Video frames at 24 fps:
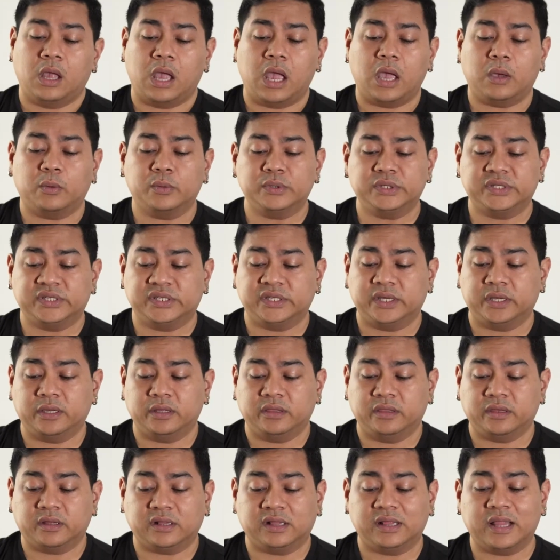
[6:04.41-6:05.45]
I would say
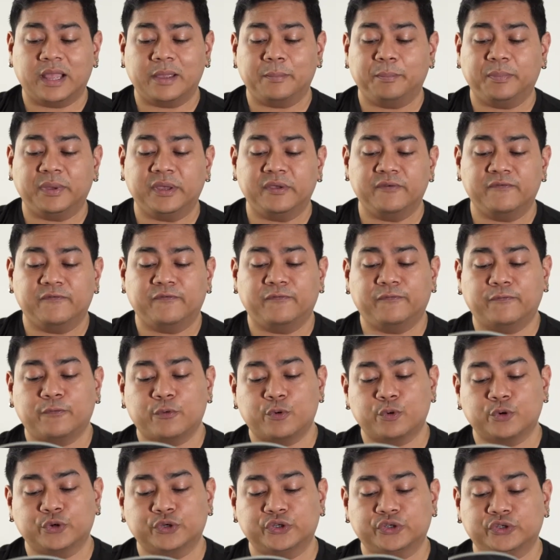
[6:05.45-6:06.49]
the clamping
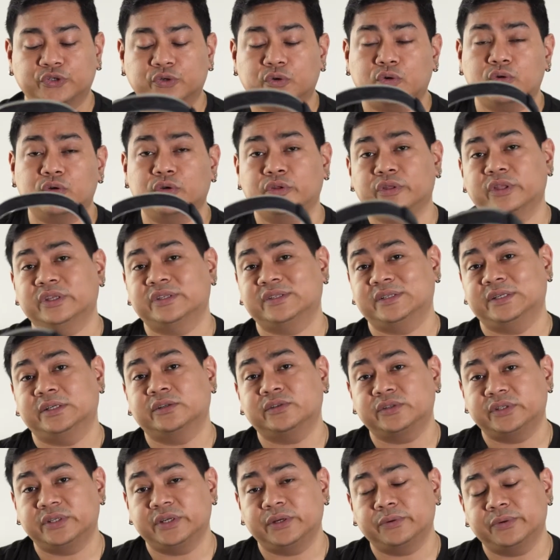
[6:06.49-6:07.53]
force on the
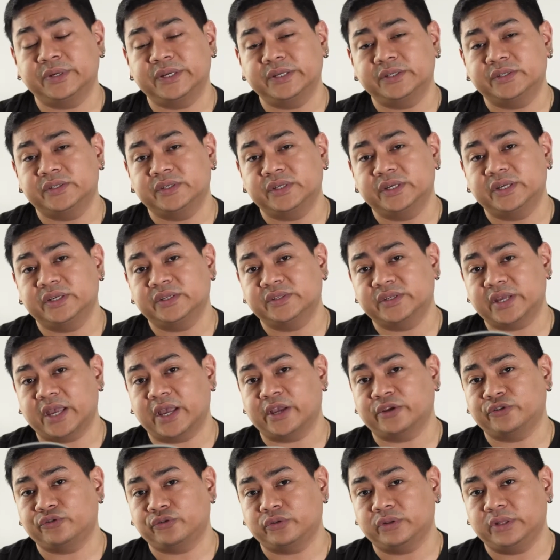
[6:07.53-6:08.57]
SteelSeries is
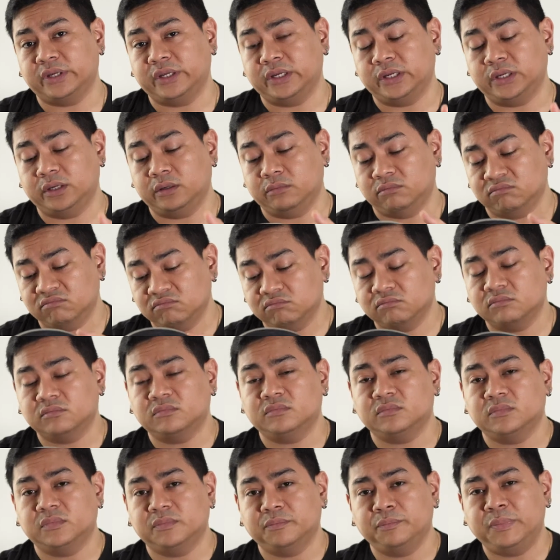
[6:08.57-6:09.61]
actually
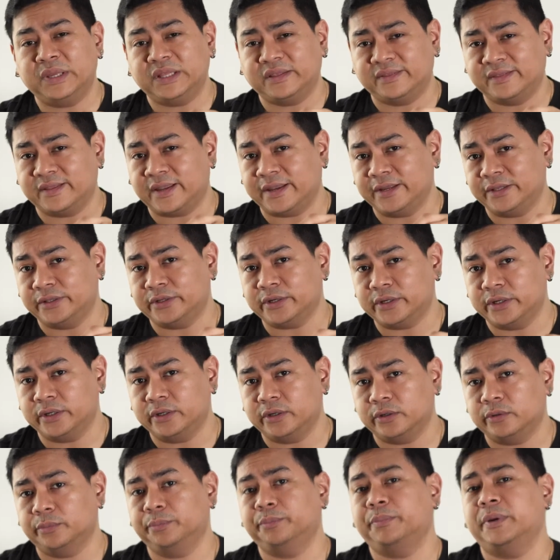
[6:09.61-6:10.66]
bit tighter
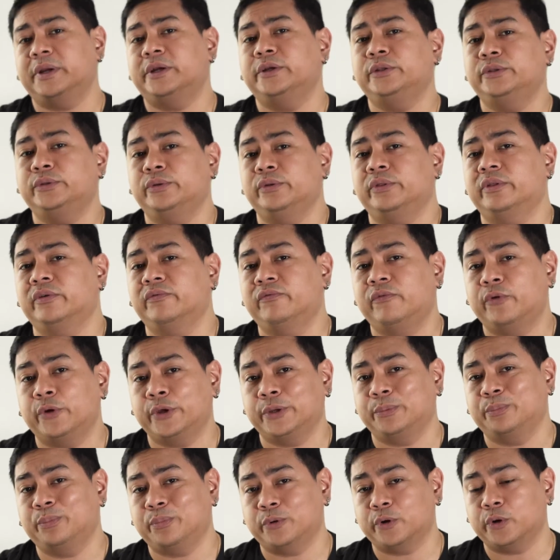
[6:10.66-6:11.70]
compared to the
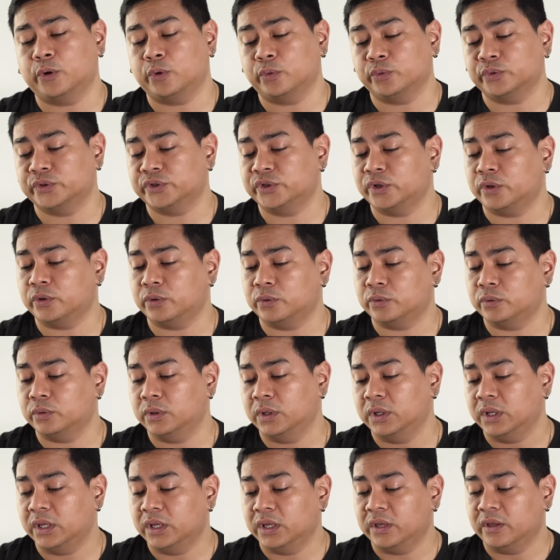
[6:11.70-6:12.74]
VoidPRO, so
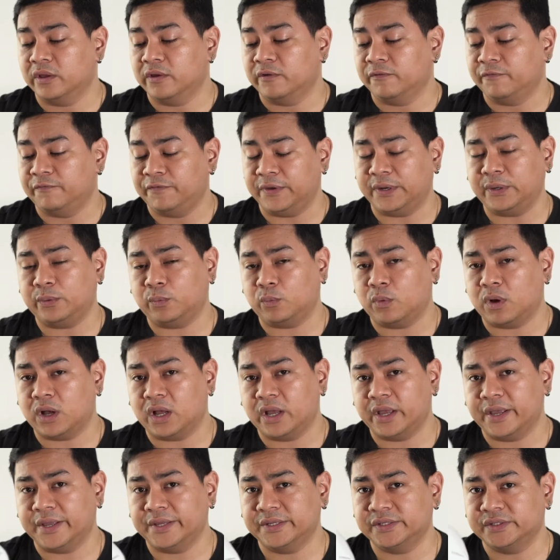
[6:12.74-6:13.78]
fit
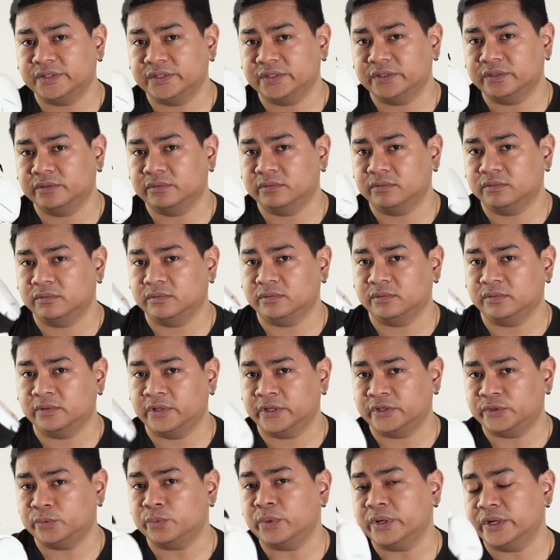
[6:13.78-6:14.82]
wise
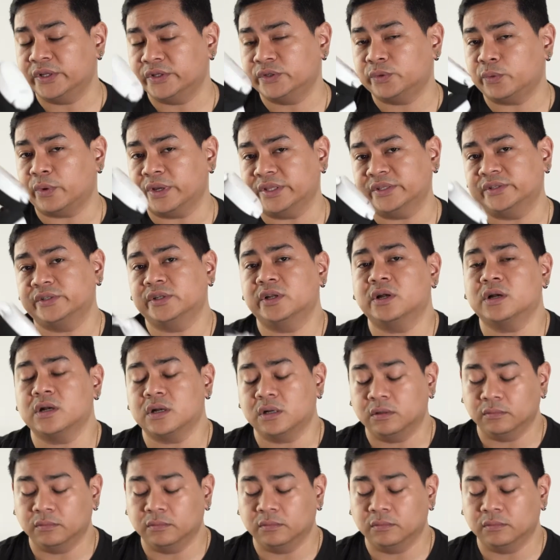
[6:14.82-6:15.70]
this one is quite snug.